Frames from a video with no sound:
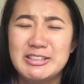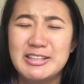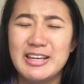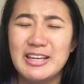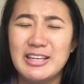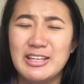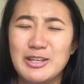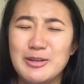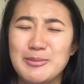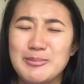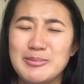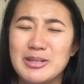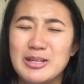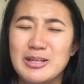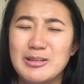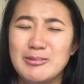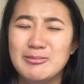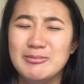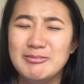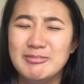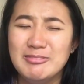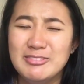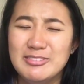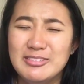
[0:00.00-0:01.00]
Thank you,
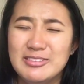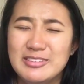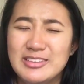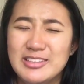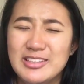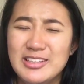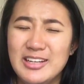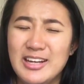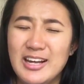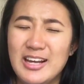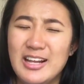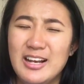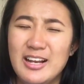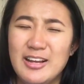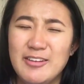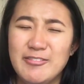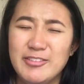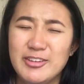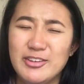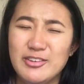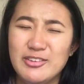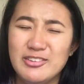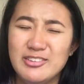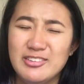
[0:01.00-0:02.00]
Mom. I
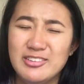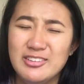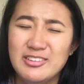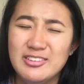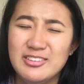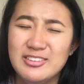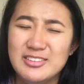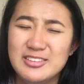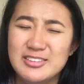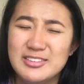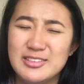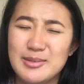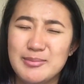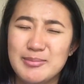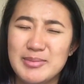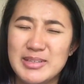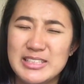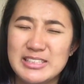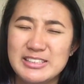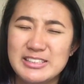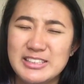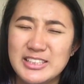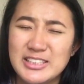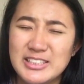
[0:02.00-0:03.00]
love you so
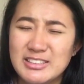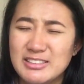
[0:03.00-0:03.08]
much.